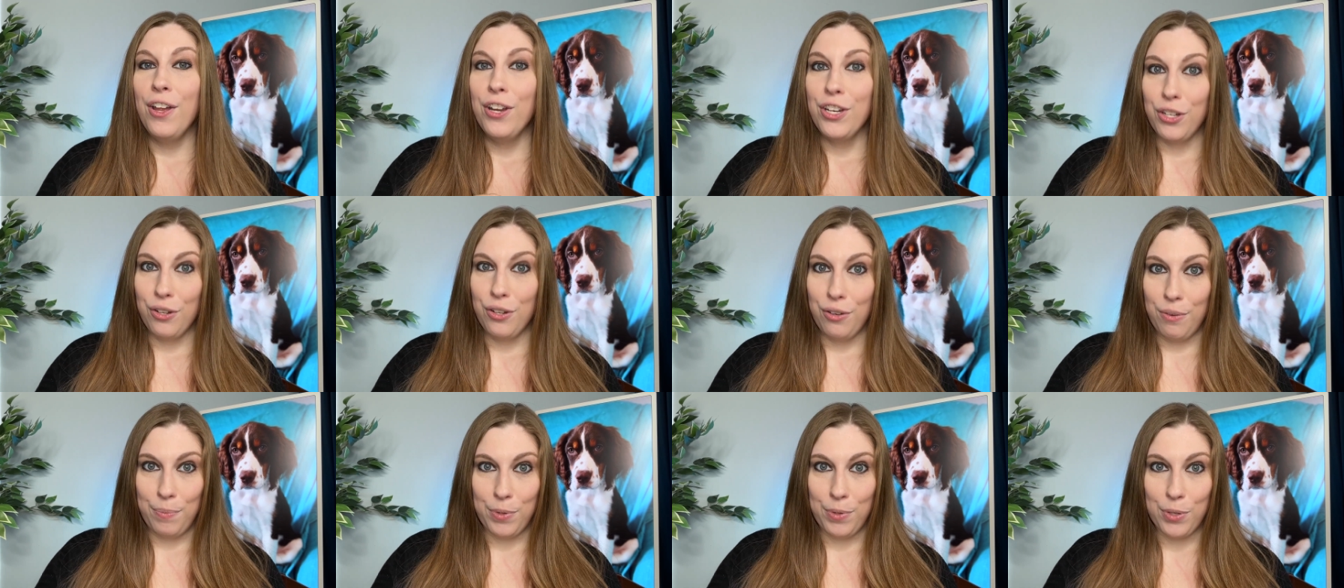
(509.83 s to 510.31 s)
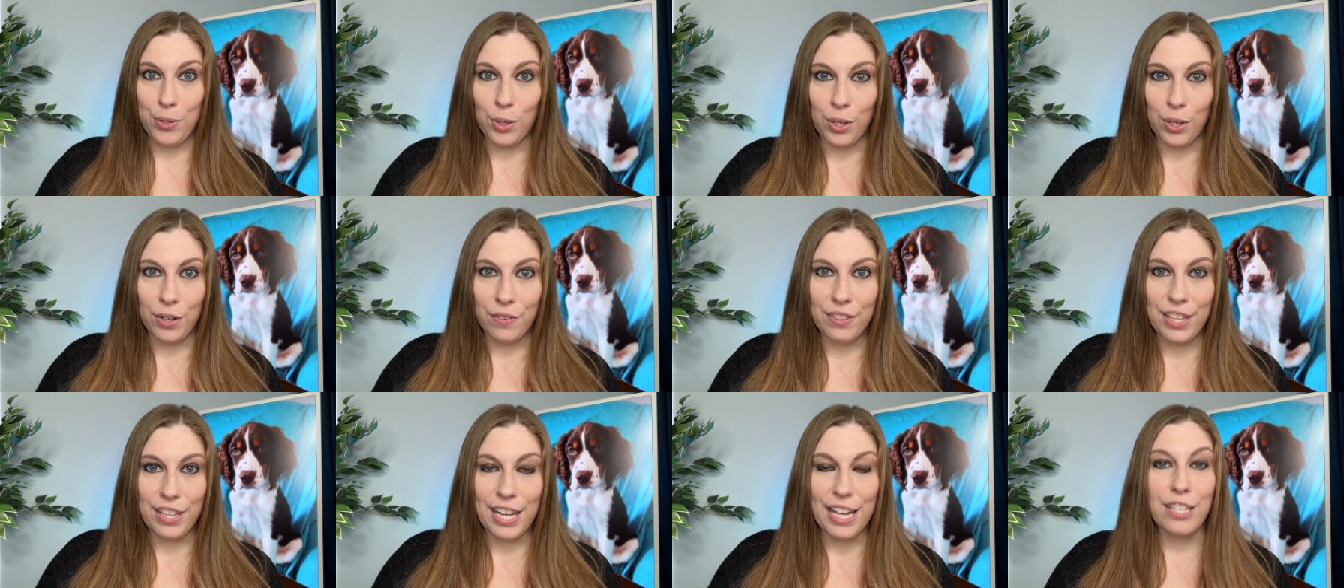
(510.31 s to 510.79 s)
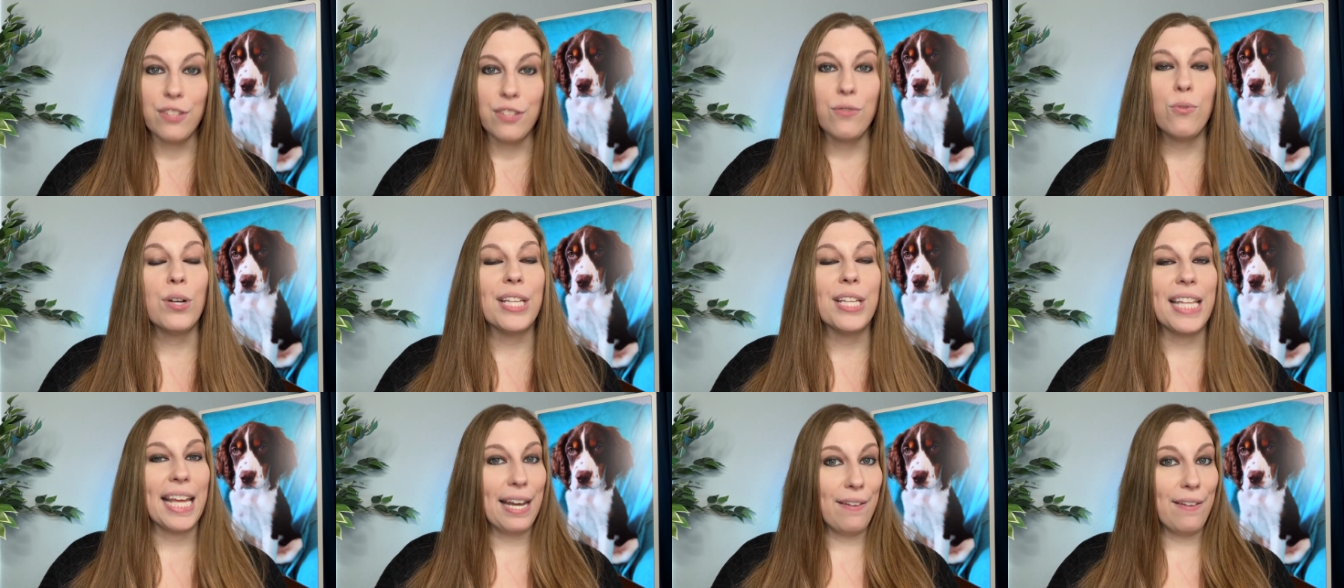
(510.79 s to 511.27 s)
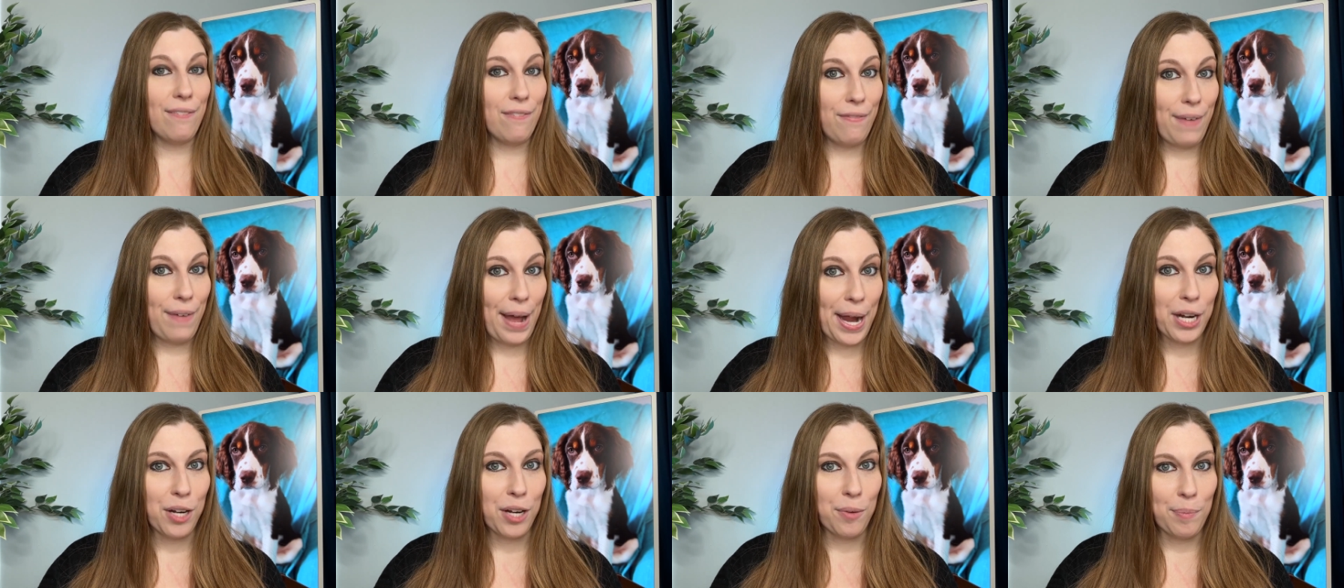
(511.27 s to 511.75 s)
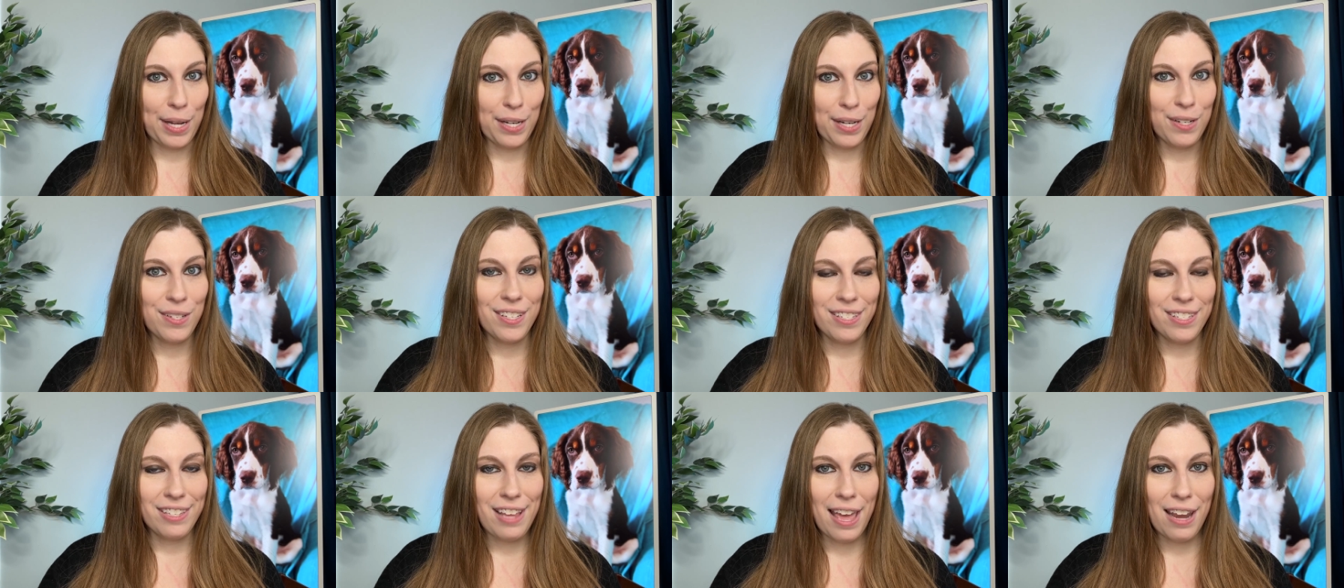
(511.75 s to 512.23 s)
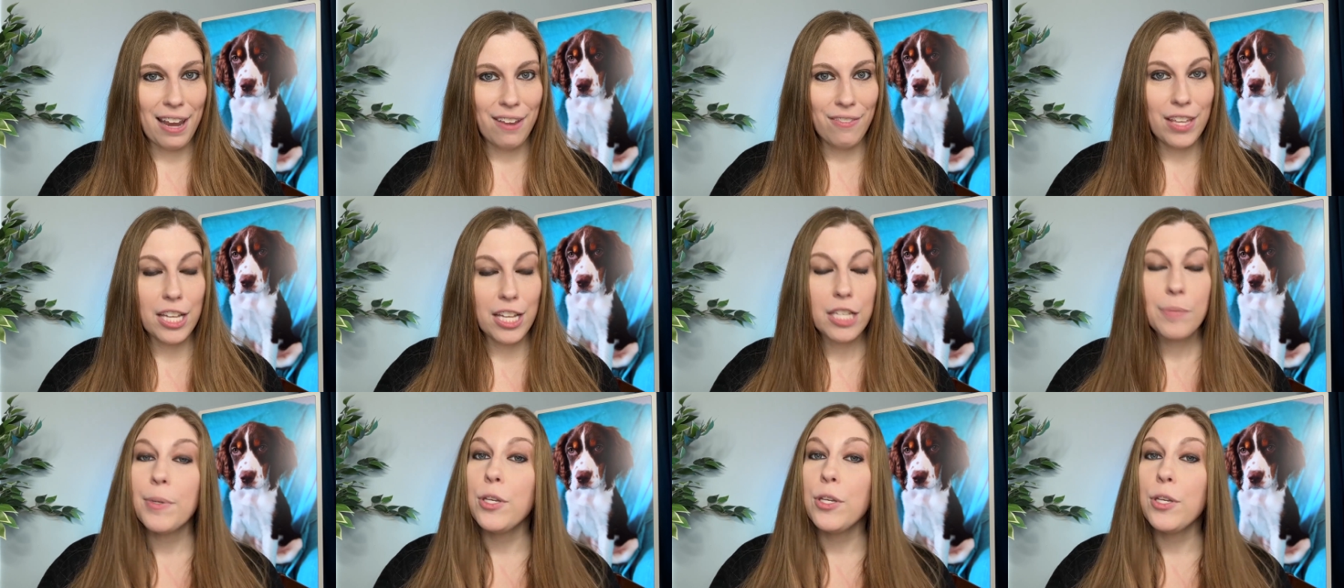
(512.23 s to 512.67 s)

to observe things for that environmental side of things,